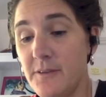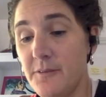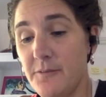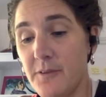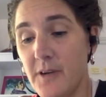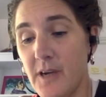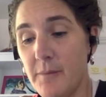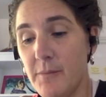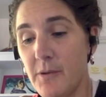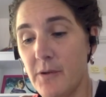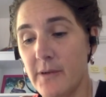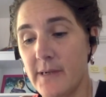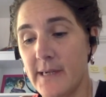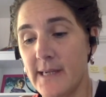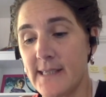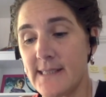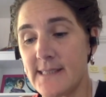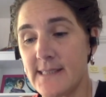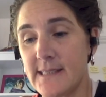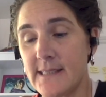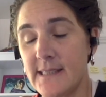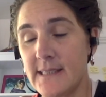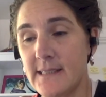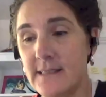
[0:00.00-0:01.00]
definitely find me on
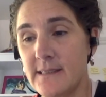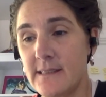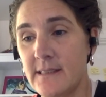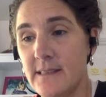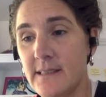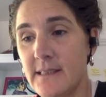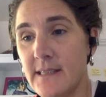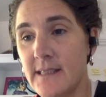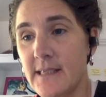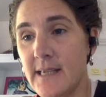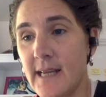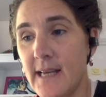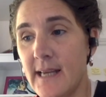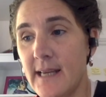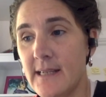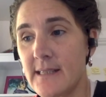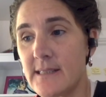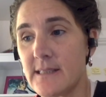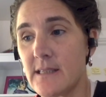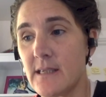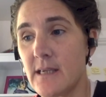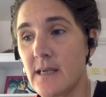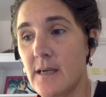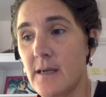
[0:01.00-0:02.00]
LinkedIn and
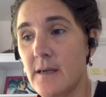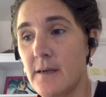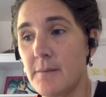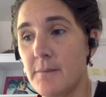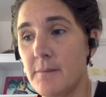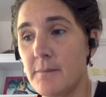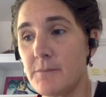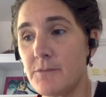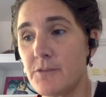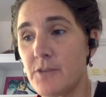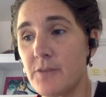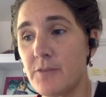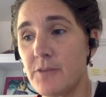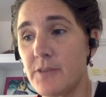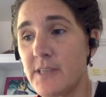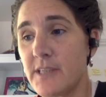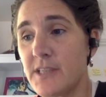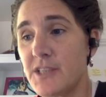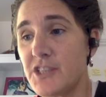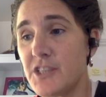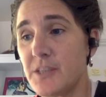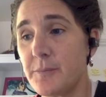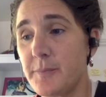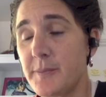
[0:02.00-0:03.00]
connect. Um, Travel
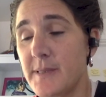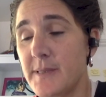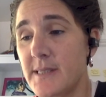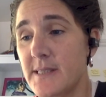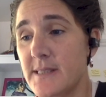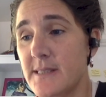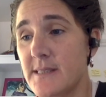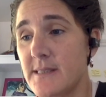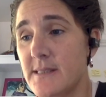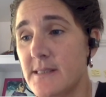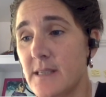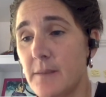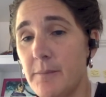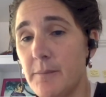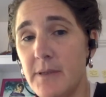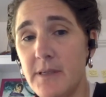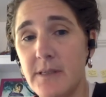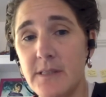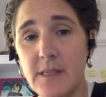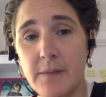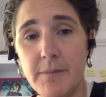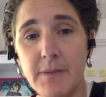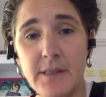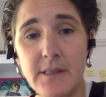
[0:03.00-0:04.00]
Kinship is
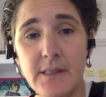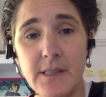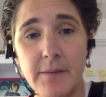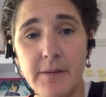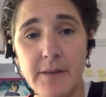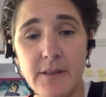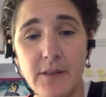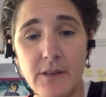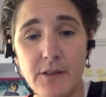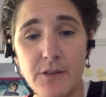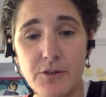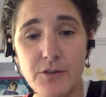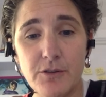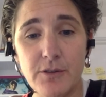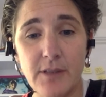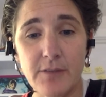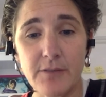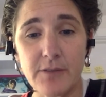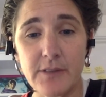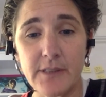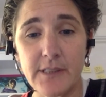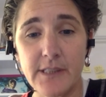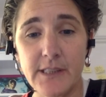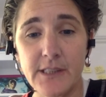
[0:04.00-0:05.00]

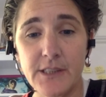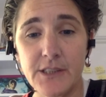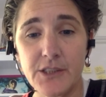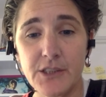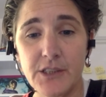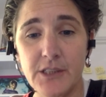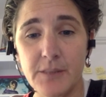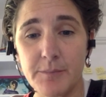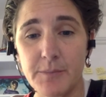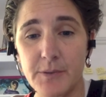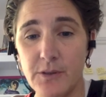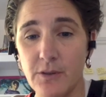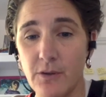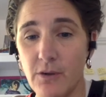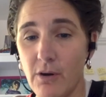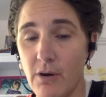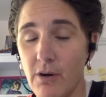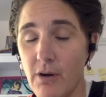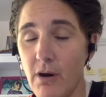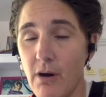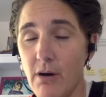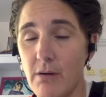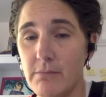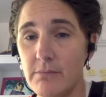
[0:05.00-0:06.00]

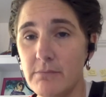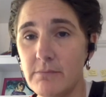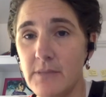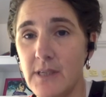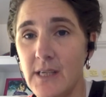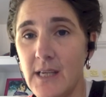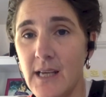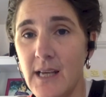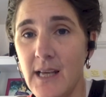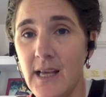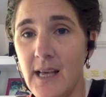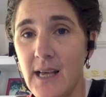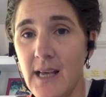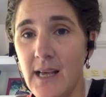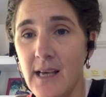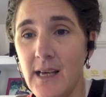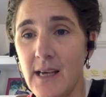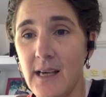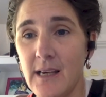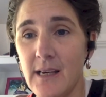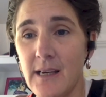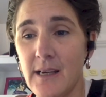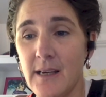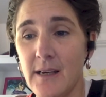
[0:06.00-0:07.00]
www.travelkinship.com.
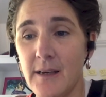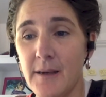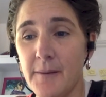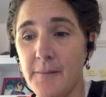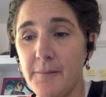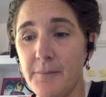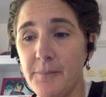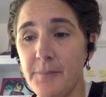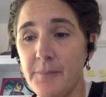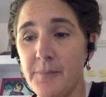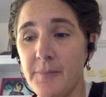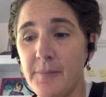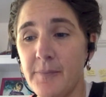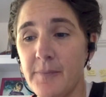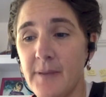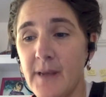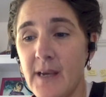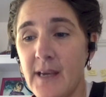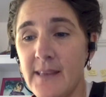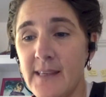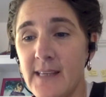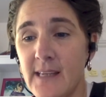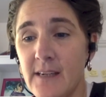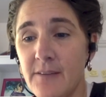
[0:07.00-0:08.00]

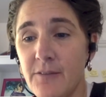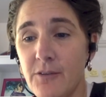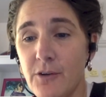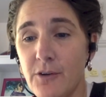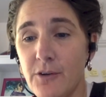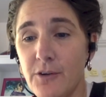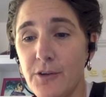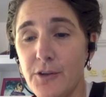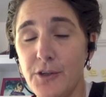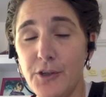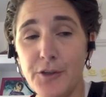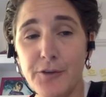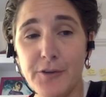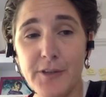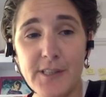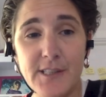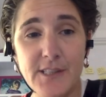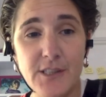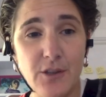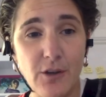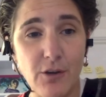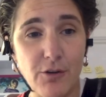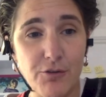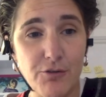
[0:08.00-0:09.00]
Um, and then I've got
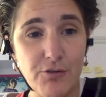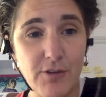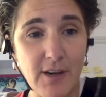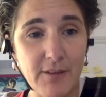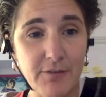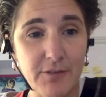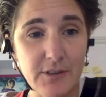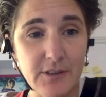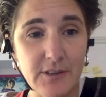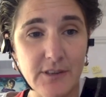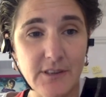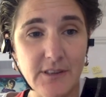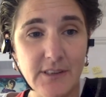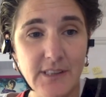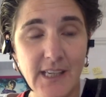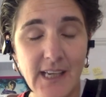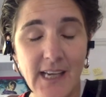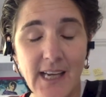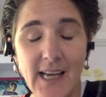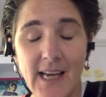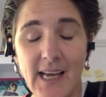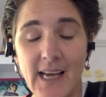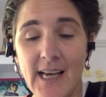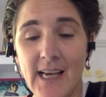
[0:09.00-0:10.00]
curious.travel
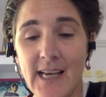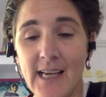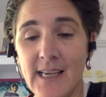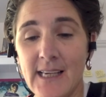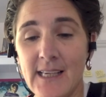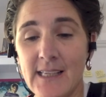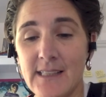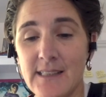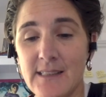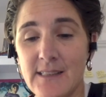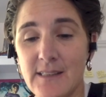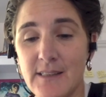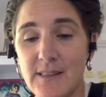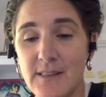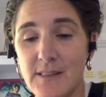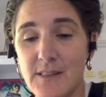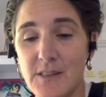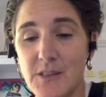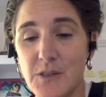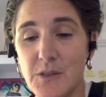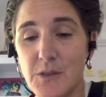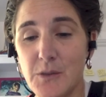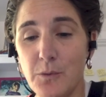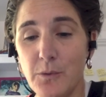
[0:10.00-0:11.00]
and
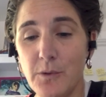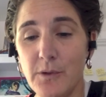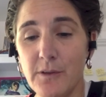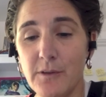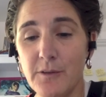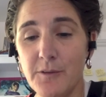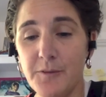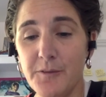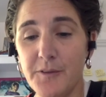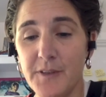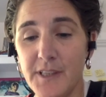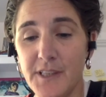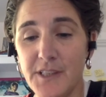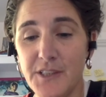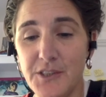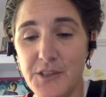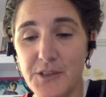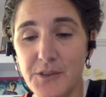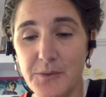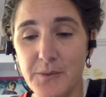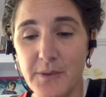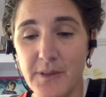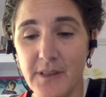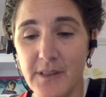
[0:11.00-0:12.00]

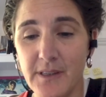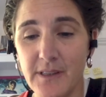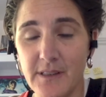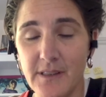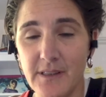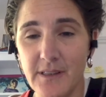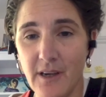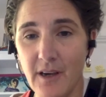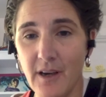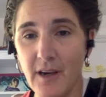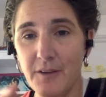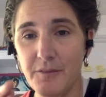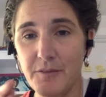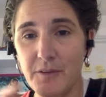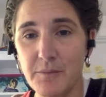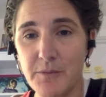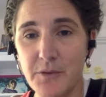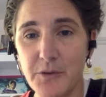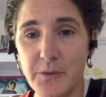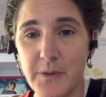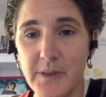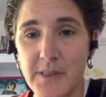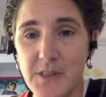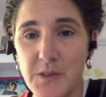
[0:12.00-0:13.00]
squirrelfish with a
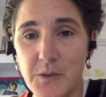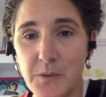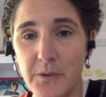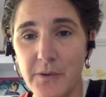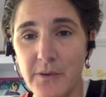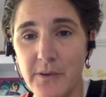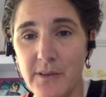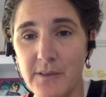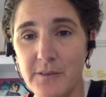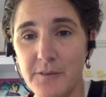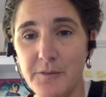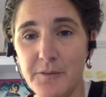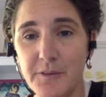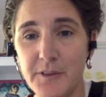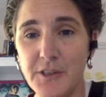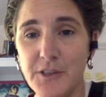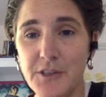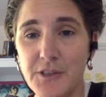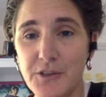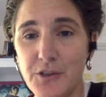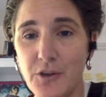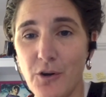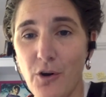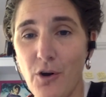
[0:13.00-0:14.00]
hyphen between squirrel and
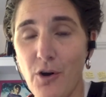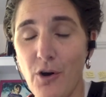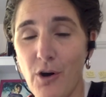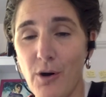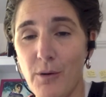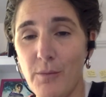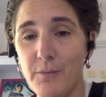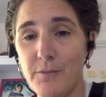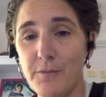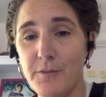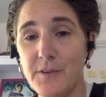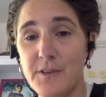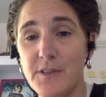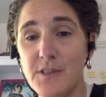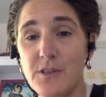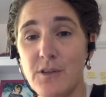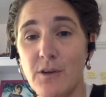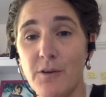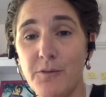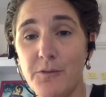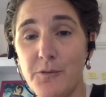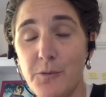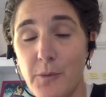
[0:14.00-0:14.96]
fish.com for the